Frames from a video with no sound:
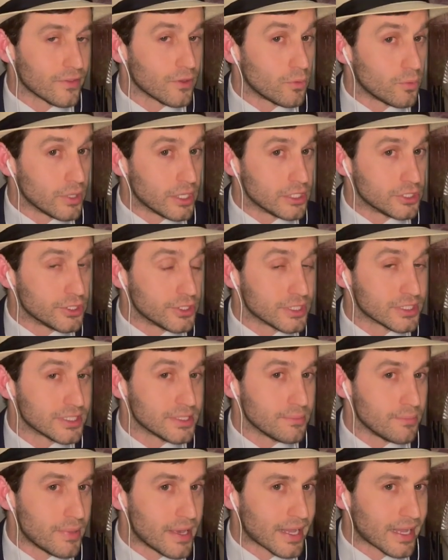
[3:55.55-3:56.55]
The region is
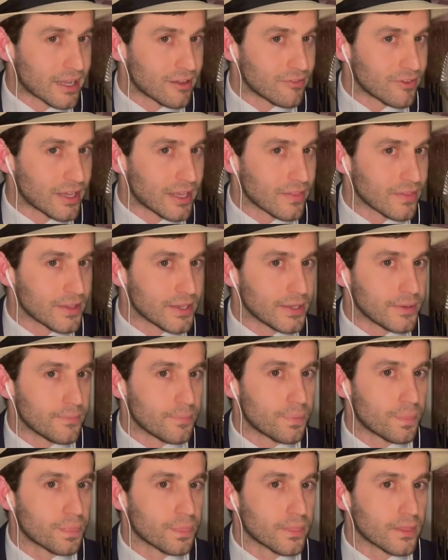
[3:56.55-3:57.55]
the Bekaa Valley.
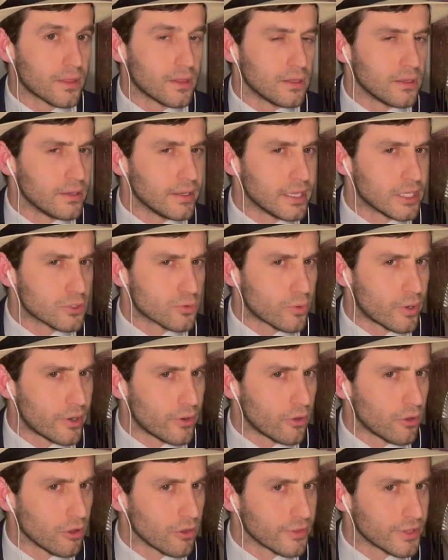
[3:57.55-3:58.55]
It's
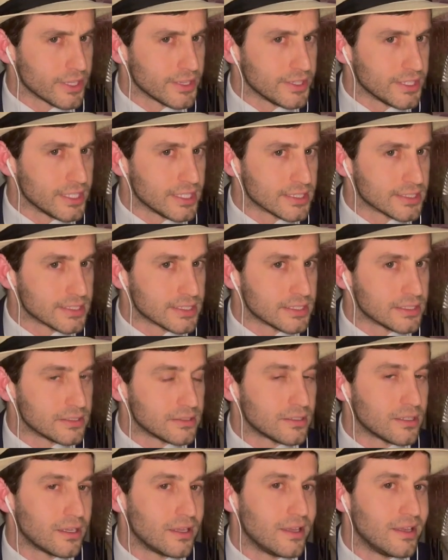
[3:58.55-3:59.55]
where all the
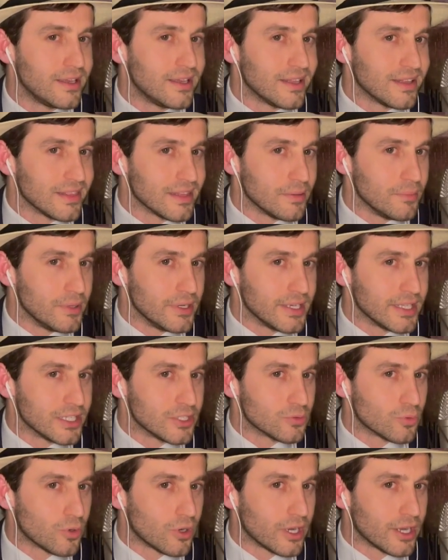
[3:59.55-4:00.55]
decent
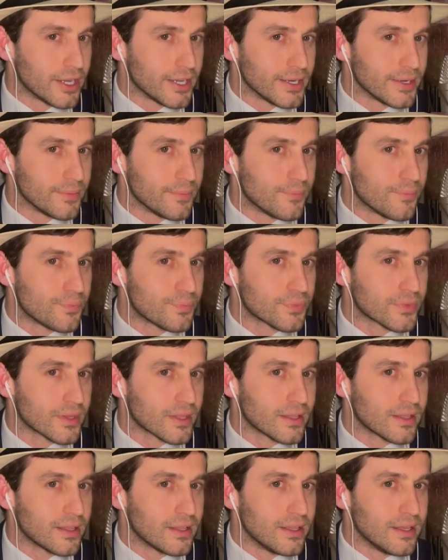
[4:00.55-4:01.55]
Lebanese wine
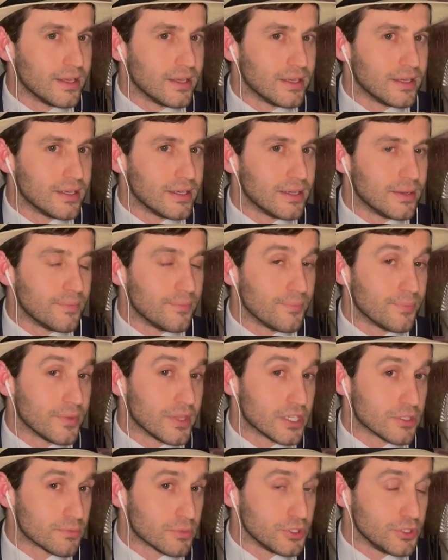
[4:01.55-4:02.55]

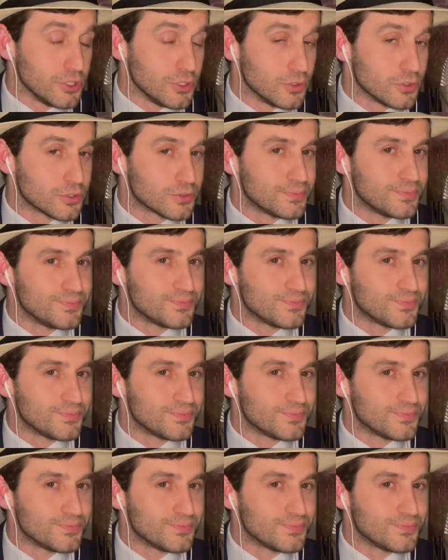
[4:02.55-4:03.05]
is produced.